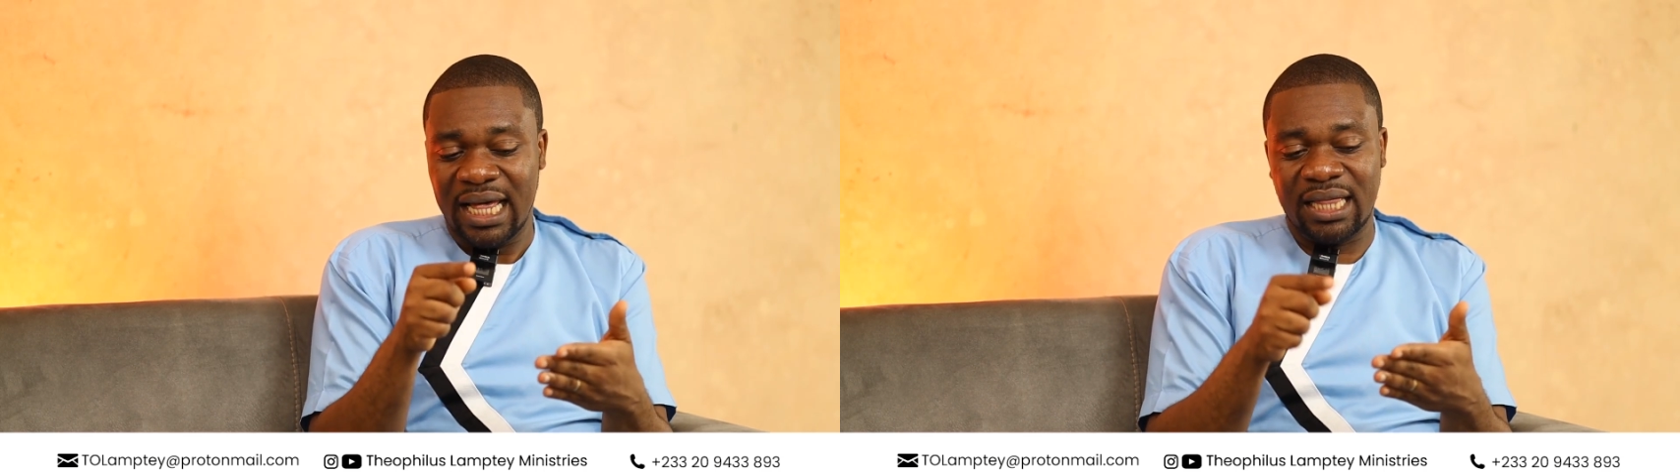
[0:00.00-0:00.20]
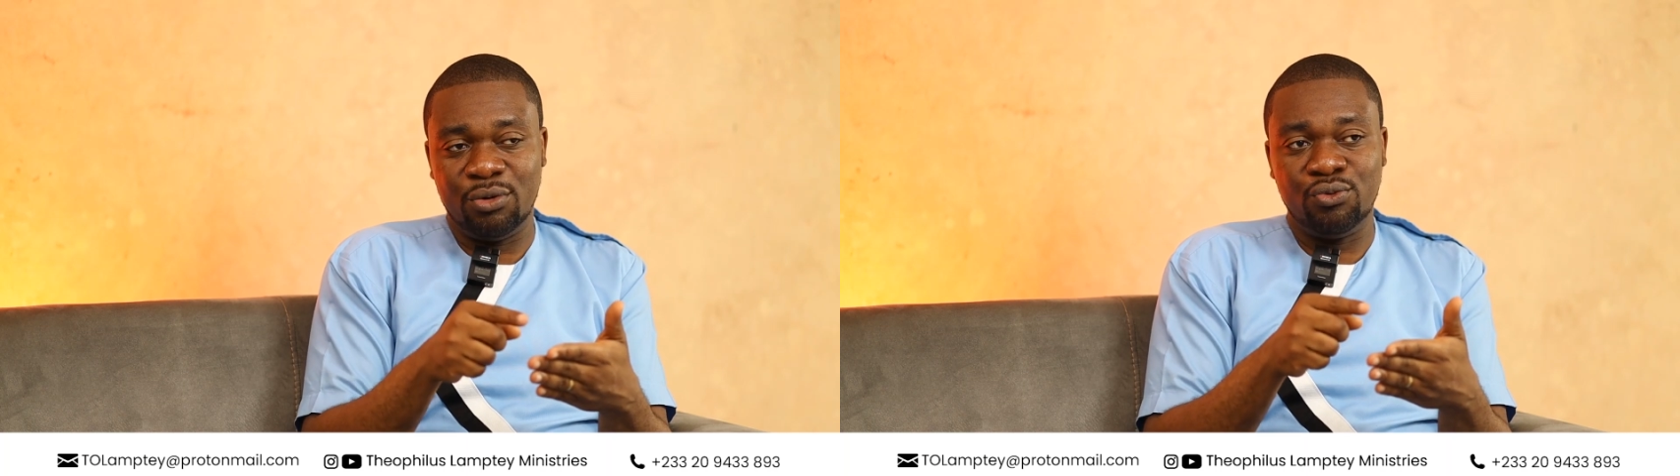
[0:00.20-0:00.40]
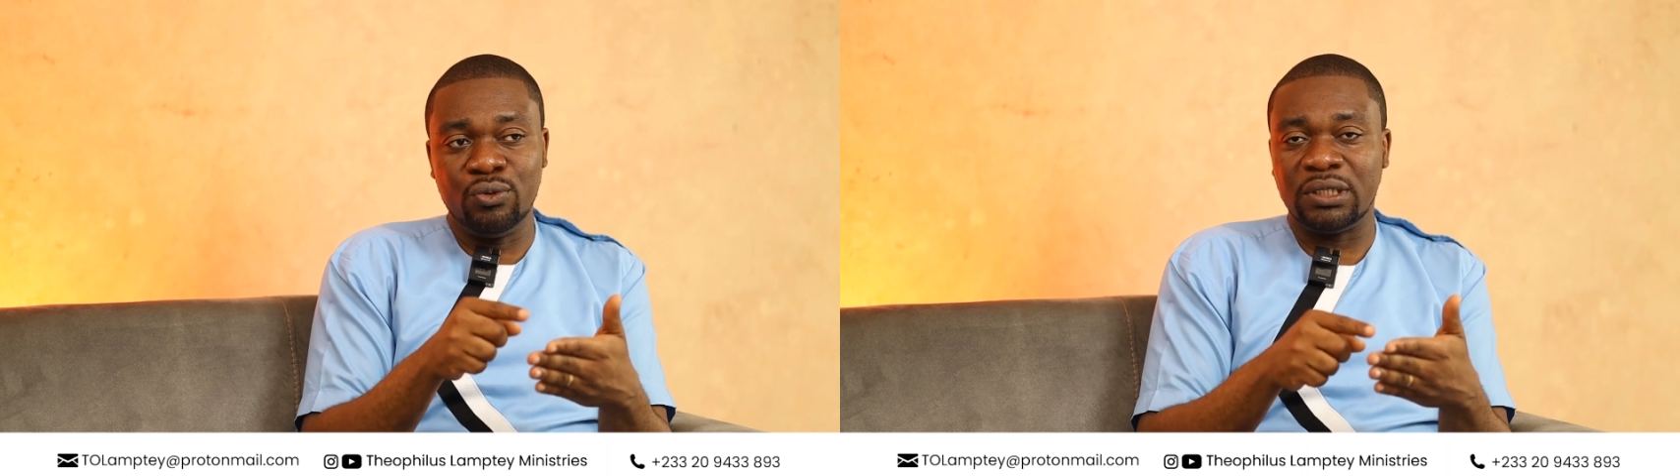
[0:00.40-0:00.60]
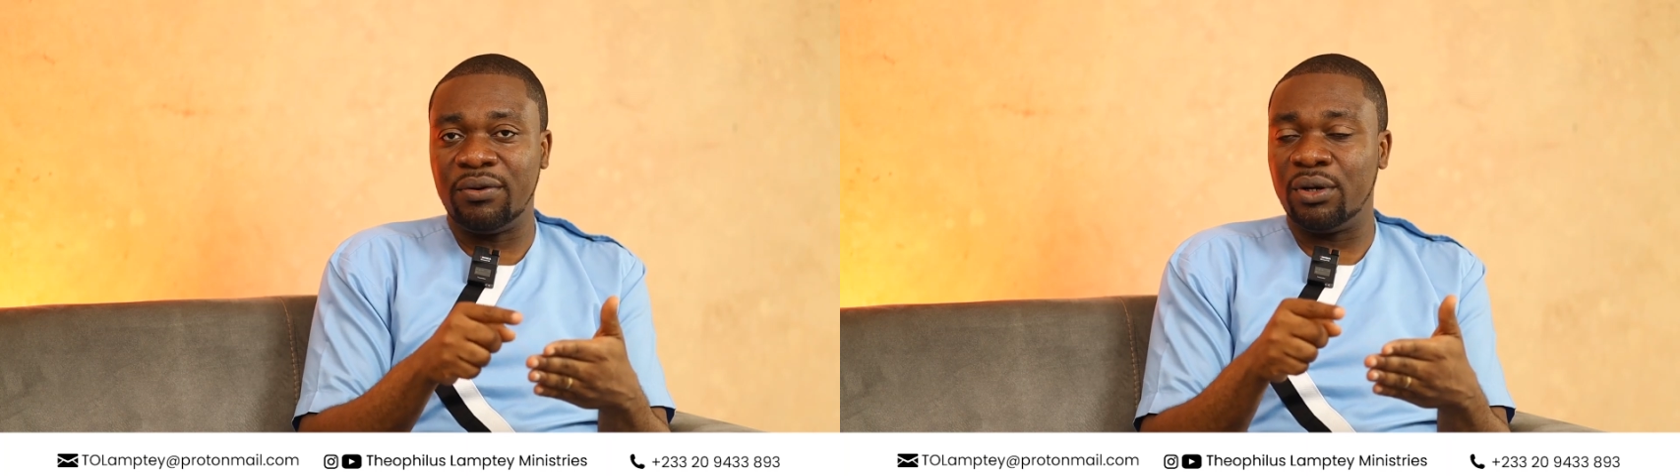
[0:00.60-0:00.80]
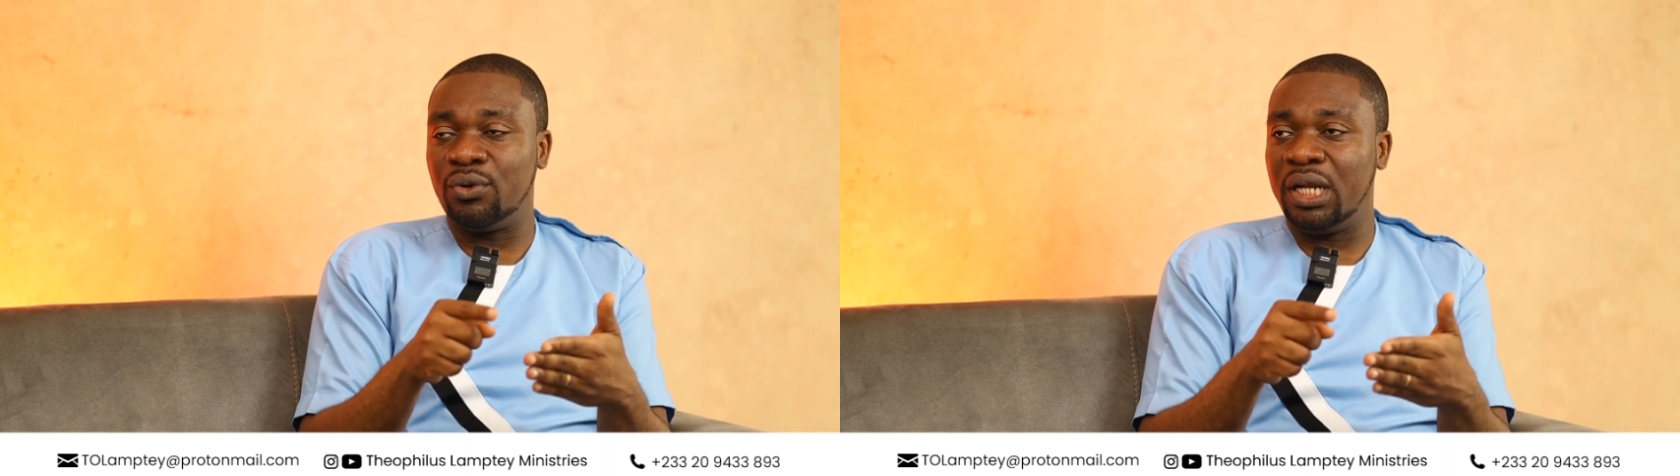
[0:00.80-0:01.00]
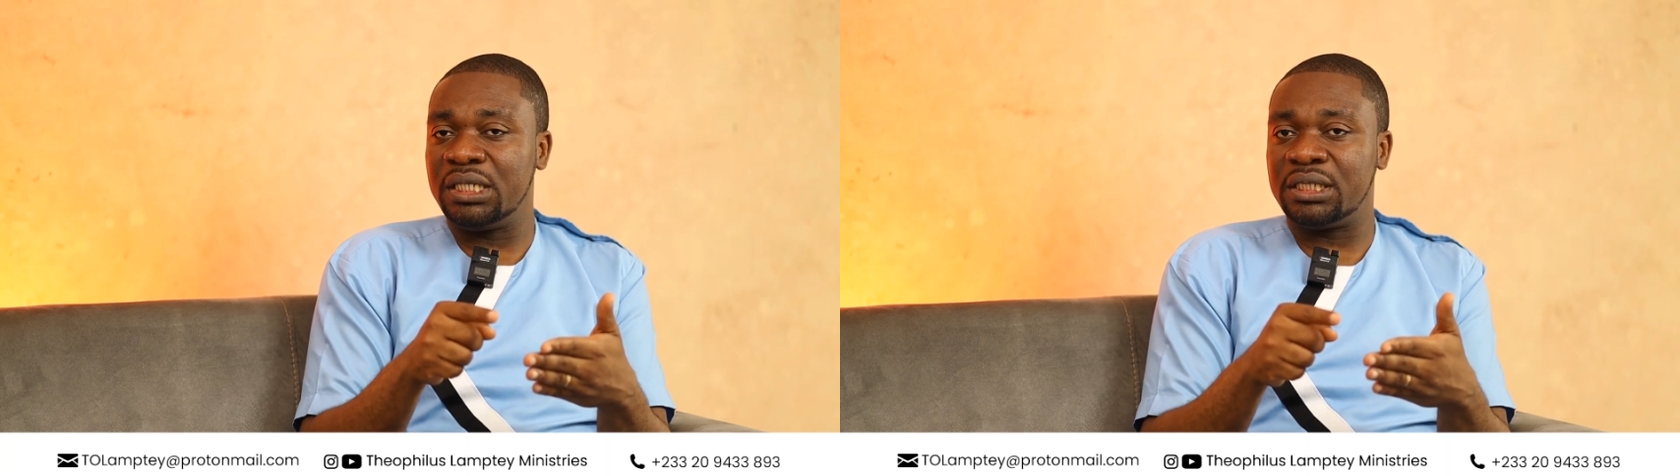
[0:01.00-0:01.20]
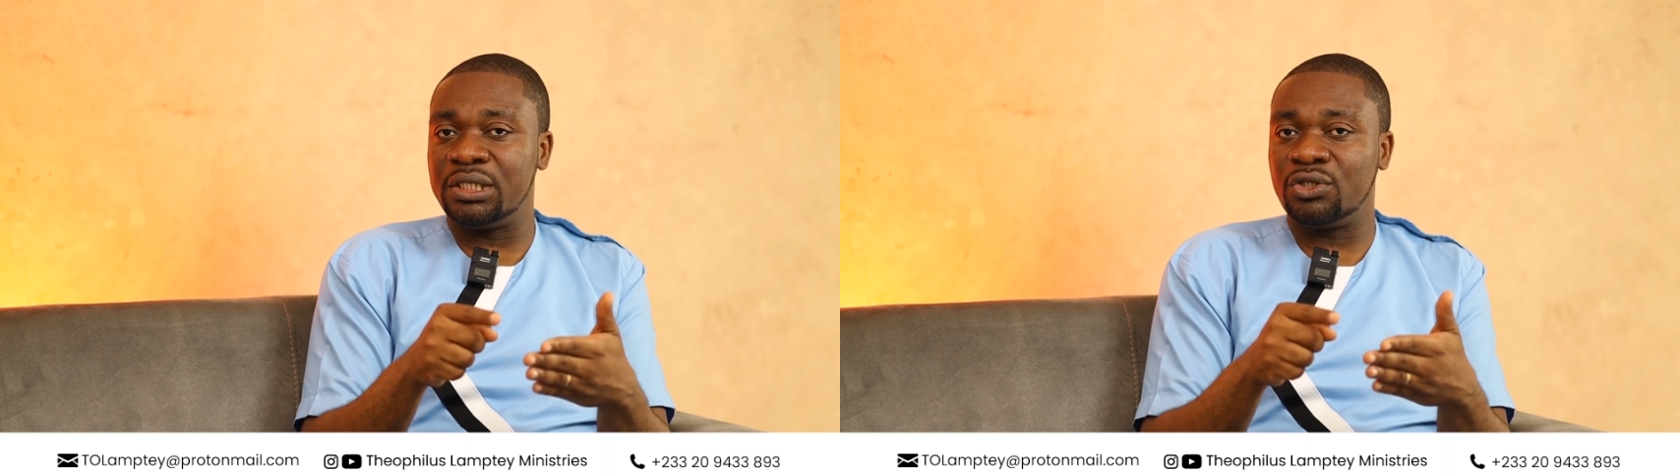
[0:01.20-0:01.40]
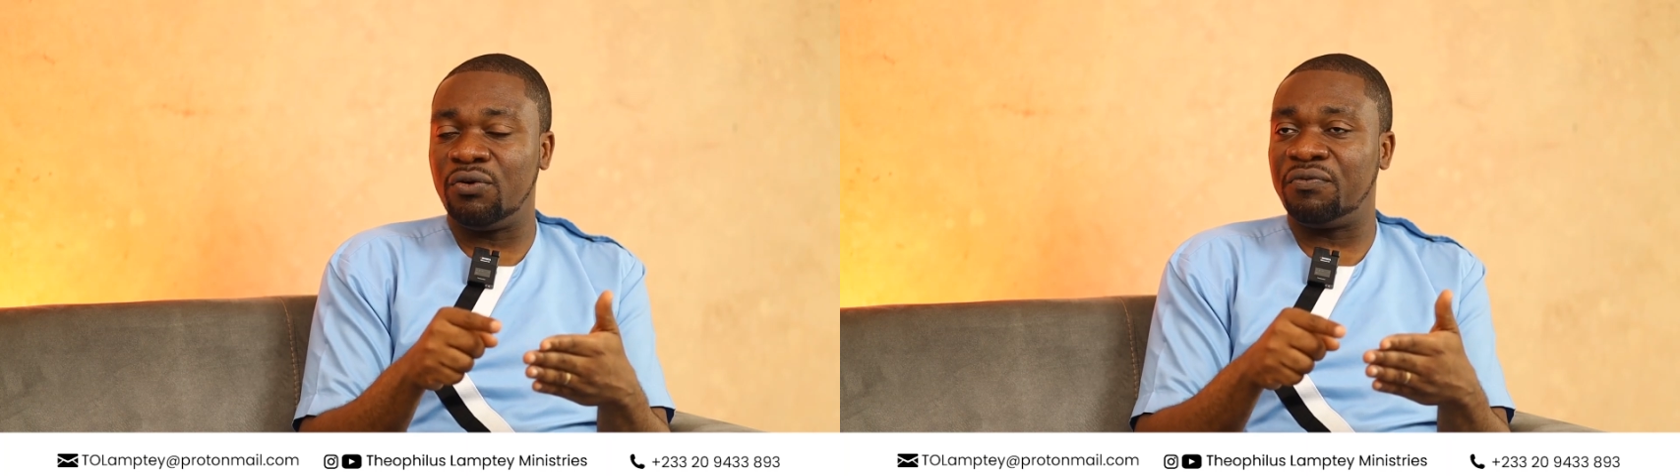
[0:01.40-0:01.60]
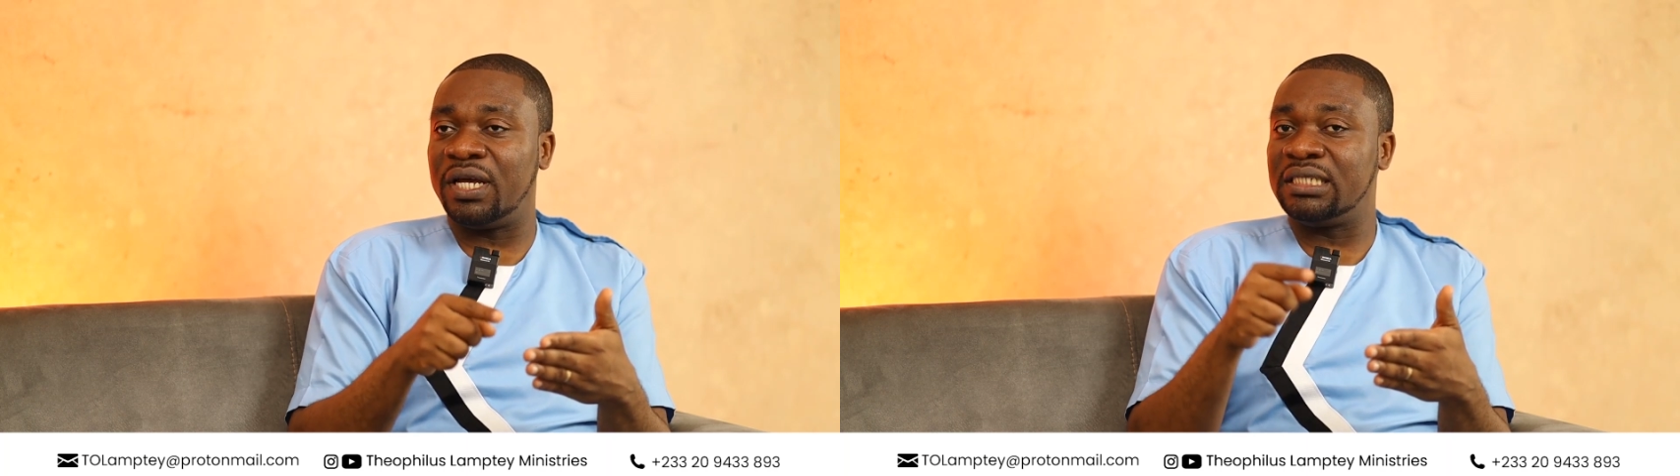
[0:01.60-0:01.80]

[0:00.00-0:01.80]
the rules and regulations of the